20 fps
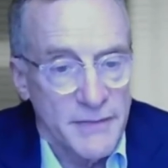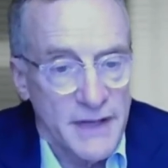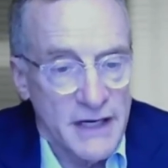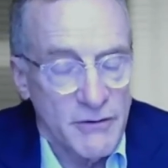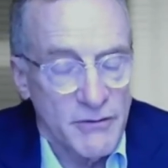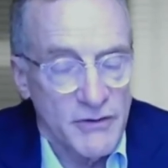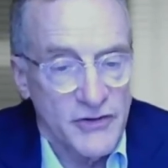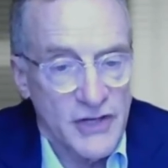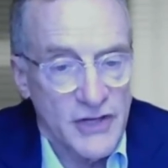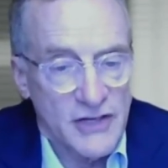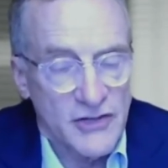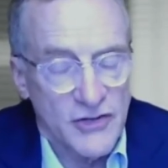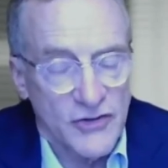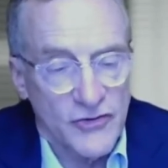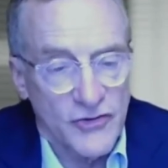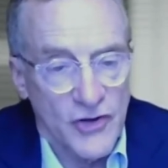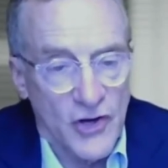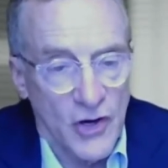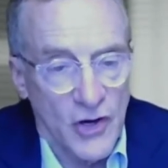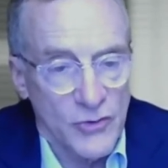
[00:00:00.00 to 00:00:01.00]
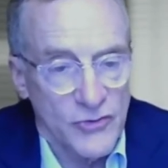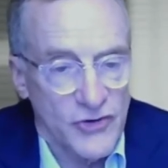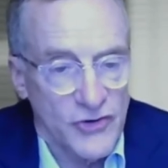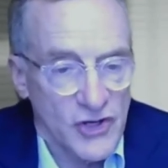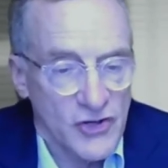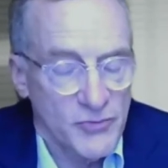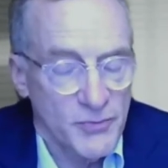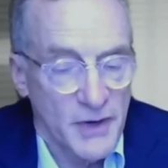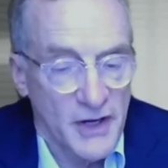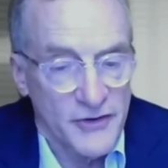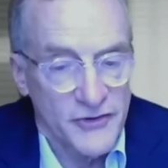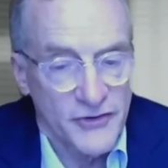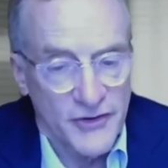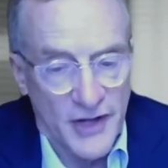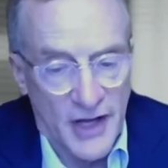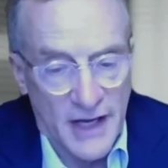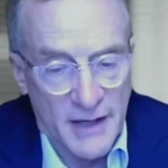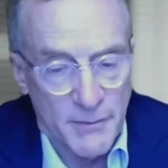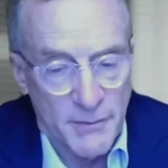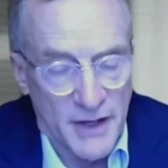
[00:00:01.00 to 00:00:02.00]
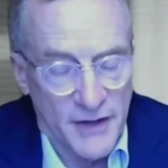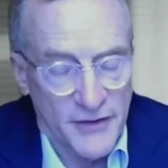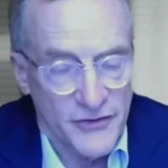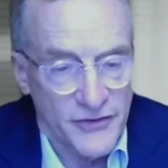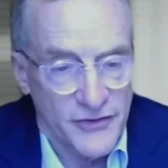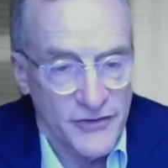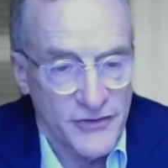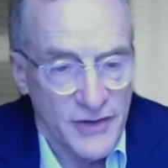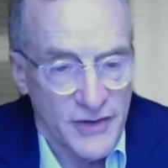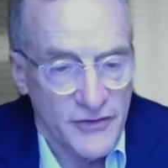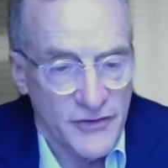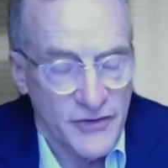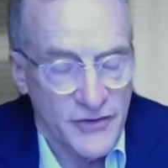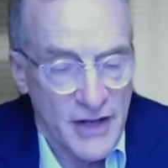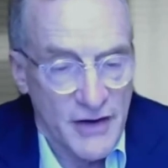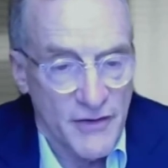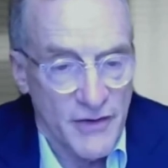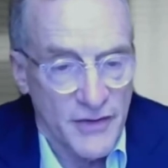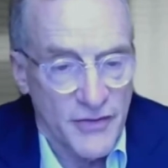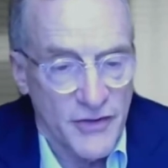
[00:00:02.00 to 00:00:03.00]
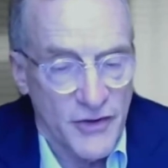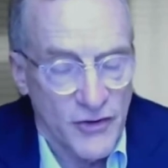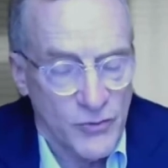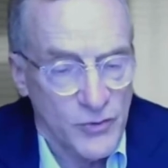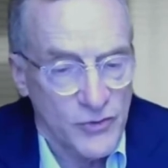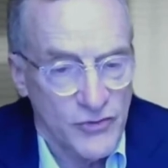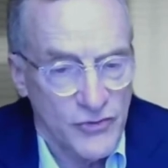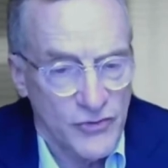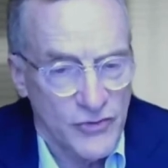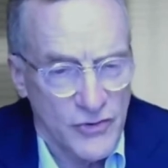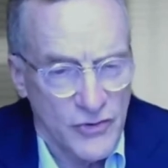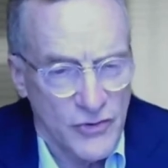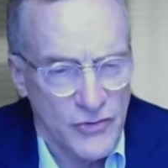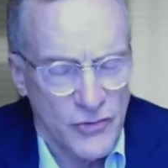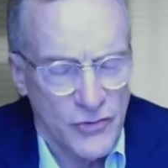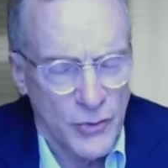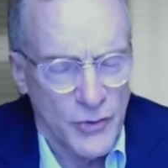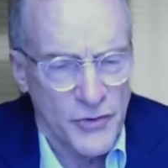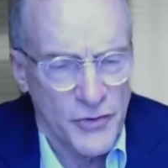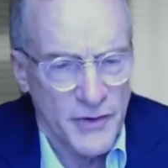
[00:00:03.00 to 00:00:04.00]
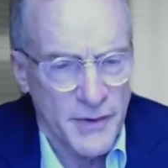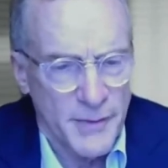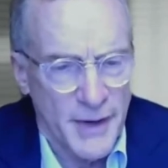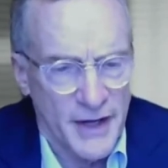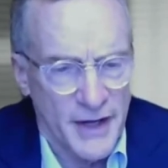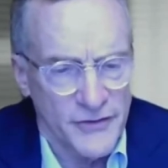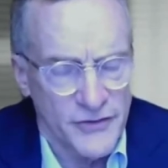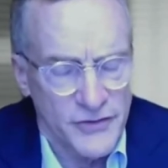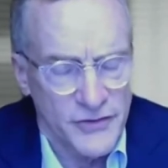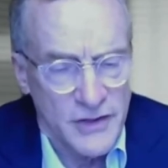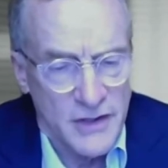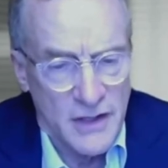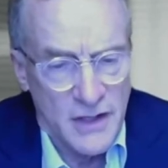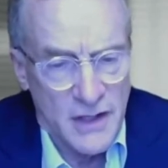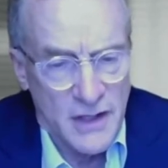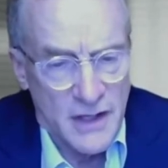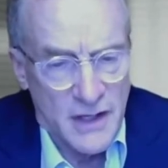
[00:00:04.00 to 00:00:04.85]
Many recessions go 6 months, 9 months, etc. This was 2 or 3 months.